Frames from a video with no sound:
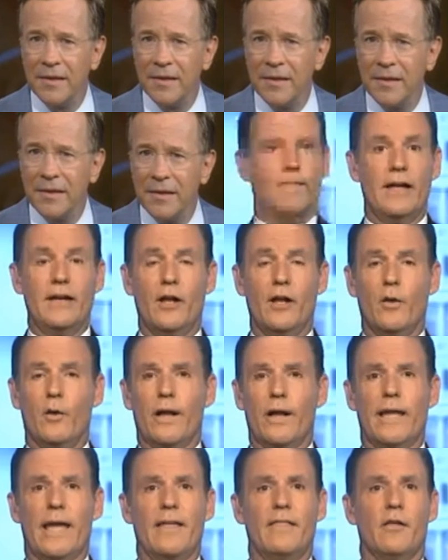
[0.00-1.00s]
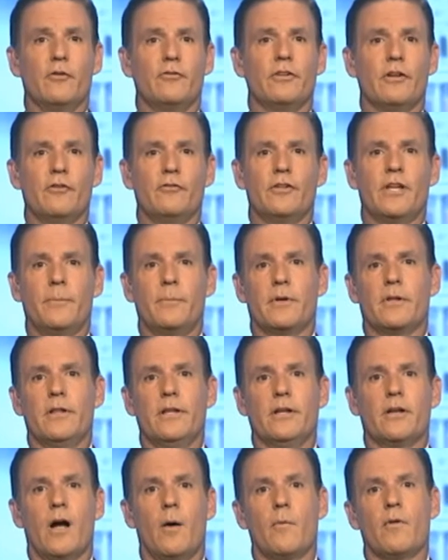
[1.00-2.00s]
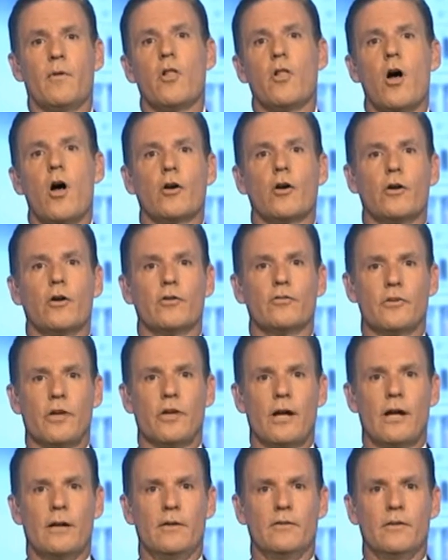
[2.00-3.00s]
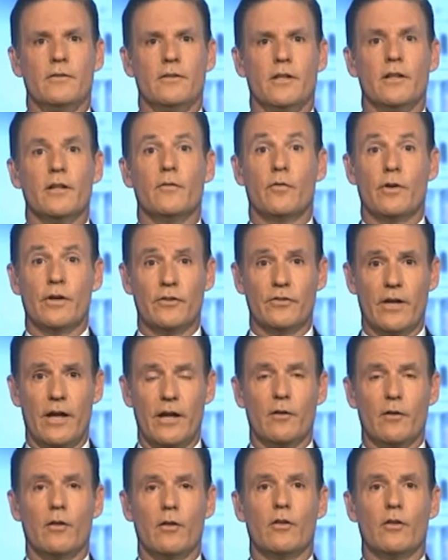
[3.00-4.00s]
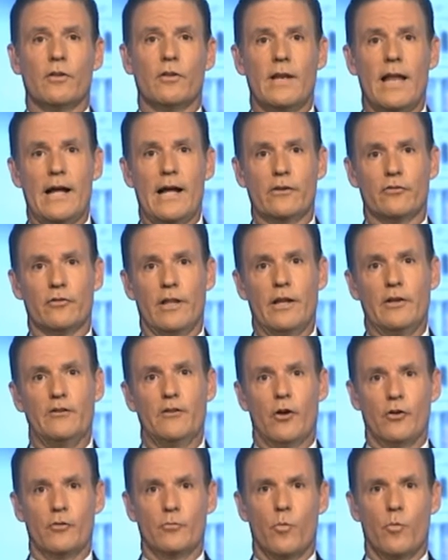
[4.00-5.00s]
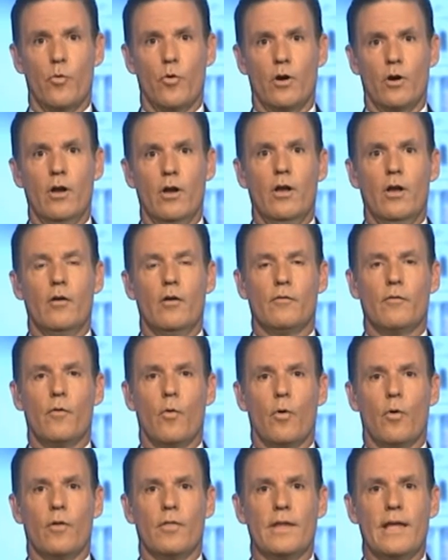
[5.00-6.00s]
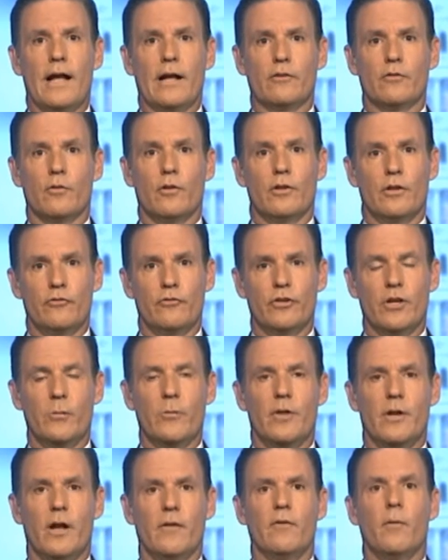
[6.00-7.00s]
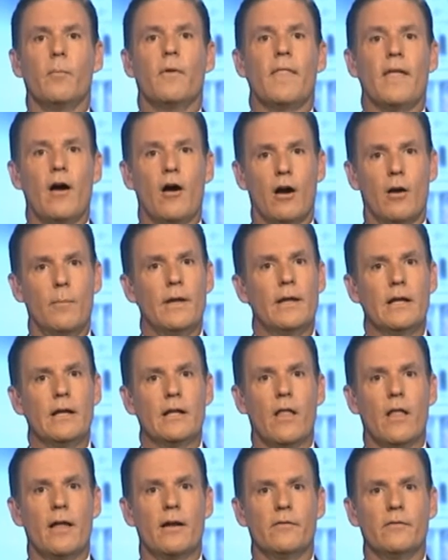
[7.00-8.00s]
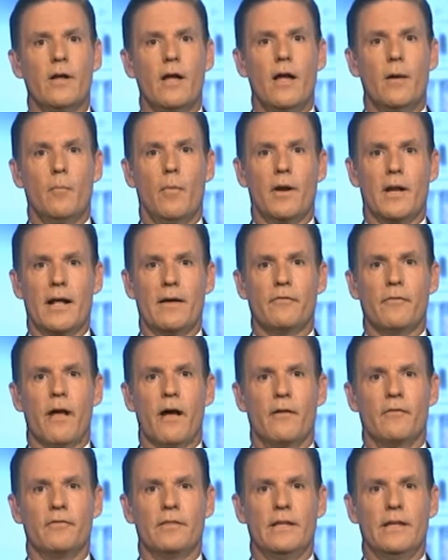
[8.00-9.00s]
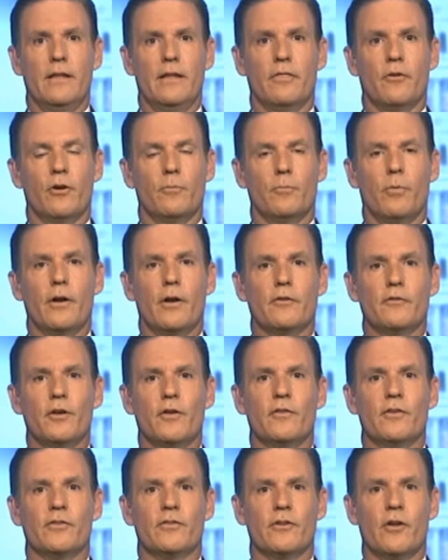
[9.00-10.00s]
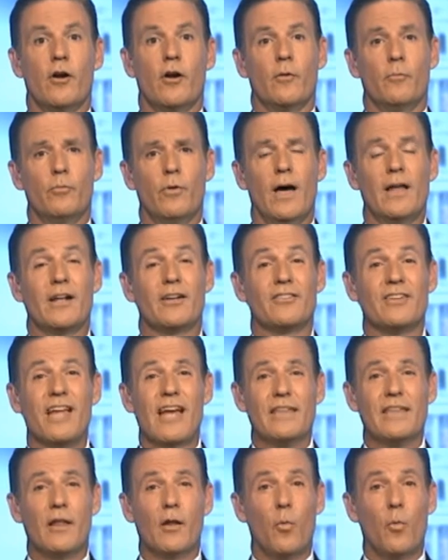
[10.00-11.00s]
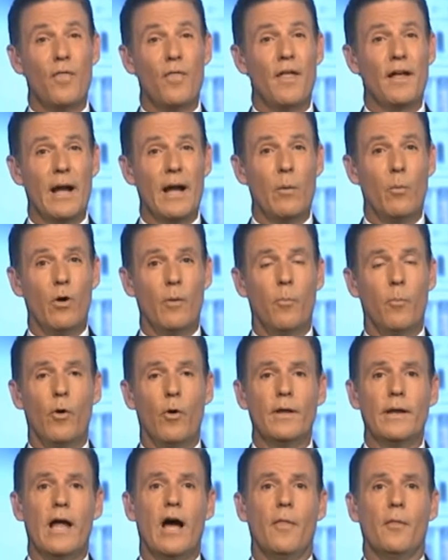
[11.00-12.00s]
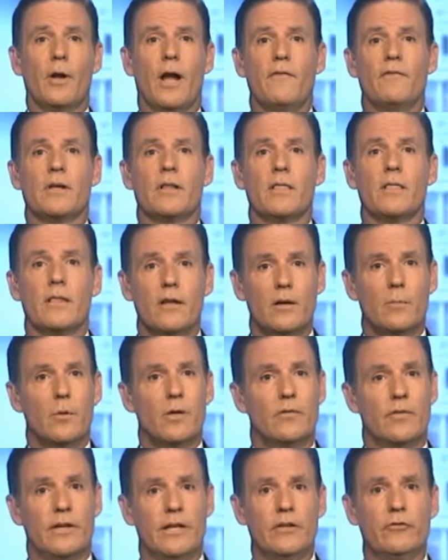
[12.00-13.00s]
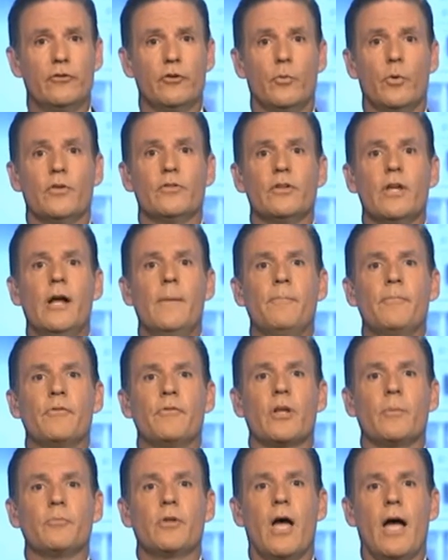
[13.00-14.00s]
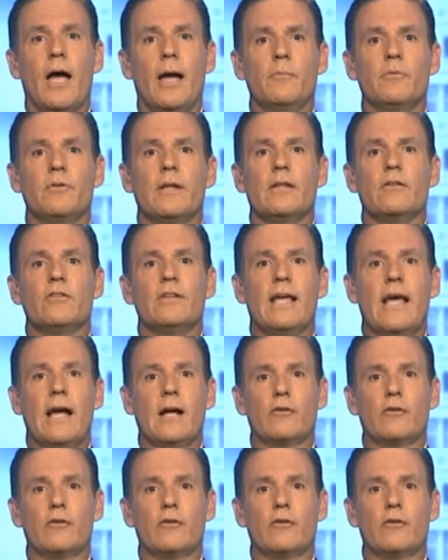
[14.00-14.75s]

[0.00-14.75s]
They do. Again, those typically come with longer delivery cycles, and actually they charge more for the shipment of them, but they are making a lot of money off the third-party service or products. Now, one thing I will point out that having a little bit of an issue with sometimes is the